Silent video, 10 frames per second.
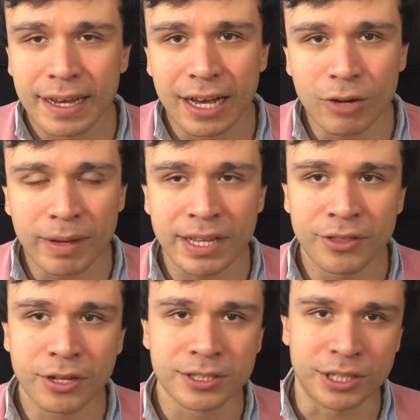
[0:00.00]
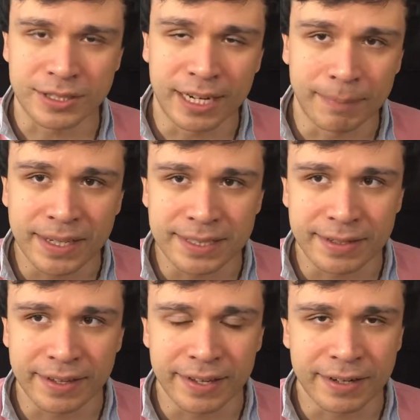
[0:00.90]
how many doctors are
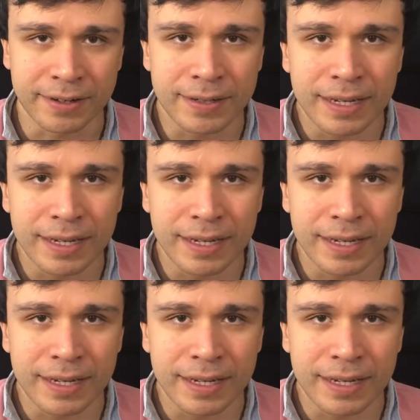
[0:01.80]
missing here.